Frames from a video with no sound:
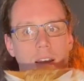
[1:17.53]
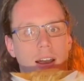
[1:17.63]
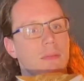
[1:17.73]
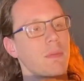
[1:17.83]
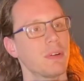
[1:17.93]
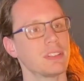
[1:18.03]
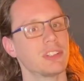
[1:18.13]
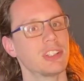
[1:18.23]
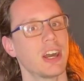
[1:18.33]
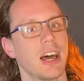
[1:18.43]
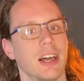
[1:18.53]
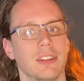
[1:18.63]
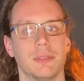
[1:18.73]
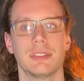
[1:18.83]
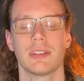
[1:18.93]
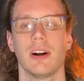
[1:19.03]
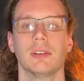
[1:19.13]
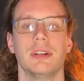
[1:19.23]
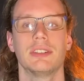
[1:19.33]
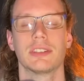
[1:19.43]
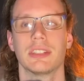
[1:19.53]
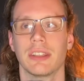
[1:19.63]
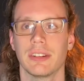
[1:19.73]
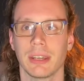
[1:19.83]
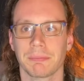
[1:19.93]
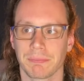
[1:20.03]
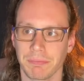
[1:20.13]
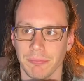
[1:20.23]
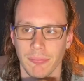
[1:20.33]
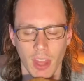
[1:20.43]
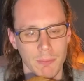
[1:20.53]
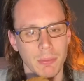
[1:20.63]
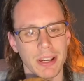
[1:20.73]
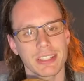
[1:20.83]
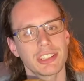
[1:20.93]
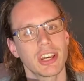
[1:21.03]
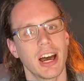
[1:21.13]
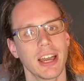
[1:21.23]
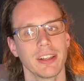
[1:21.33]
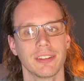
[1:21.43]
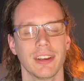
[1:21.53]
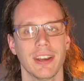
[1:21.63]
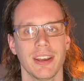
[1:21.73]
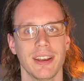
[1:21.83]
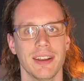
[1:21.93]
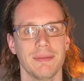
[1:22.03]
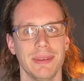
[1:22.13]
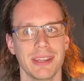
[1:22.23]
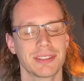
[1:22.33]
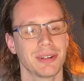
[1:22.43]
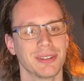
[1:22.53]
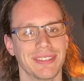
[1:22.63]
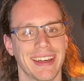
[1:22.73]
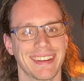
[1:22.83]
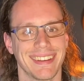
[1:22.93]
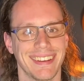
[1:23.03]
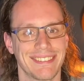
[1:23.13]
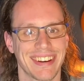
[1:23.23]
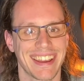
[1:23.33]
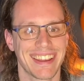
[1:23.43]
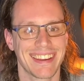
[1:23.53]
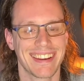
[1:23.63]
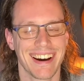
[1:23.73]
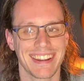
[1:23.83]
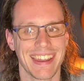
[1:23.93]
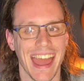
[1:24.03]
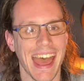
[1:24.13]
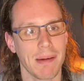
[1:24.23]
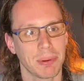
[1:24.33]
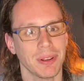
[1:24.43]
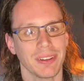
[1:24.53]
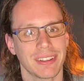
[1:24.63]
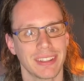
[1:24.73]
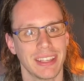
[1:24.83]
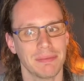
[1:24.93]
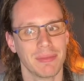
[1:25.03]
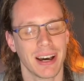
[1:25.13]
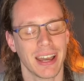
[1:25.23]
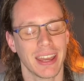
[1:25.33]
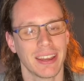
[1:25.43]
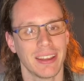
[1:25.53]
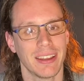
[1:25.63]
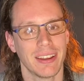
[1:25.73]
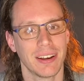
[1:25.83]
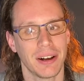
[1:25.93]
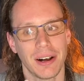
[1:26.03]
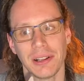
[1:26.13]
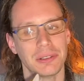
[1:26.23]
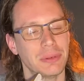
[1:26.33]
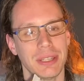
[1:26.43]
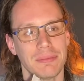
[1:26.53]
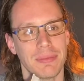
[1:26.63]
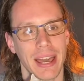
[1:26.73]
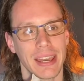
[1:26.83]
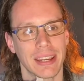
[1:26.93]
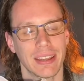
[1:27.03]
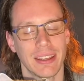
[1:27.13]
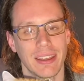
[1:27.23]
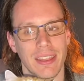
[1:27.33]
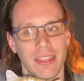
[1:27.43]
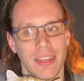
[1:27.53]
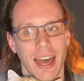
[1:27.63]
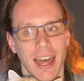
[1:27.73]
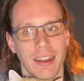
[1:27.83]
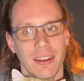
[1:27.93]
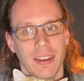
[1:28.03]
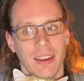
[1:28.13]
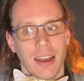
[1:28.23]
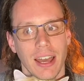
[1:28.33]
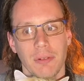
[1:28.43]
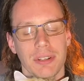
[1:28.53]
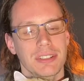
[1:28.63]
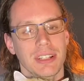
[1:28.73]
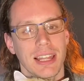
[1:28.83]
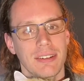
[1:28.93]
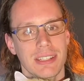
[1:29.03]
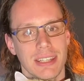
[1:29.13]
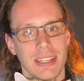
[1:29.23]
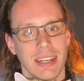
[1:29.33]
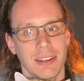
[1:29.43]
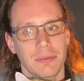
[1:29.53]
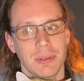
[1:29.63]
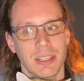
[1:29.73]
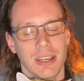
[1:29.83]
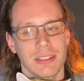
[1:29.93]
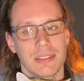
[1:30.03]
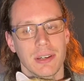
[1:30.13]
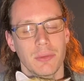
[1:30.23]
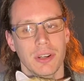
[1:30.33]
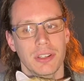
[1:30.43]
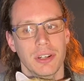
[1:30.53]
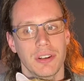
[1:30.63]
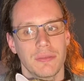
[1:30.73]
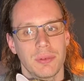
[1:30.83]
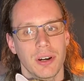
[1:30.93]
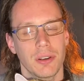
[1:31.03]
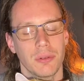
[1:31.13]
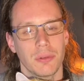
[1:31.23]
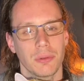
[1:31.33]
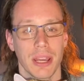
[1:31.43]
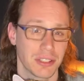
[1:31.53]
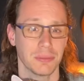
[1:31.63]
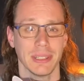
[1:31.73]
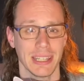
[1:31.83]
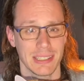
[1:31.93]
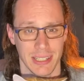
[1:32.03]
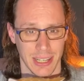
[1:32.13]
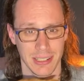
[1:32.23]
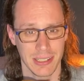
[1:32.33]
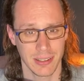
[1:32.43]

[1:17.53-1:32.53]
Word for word: I remember as a child, it was Halloween just the other day, I remember as a child being told that if I got an apple in my Halloween bag, that I wasn't allowed to eat it because someone could have put razor blades in it.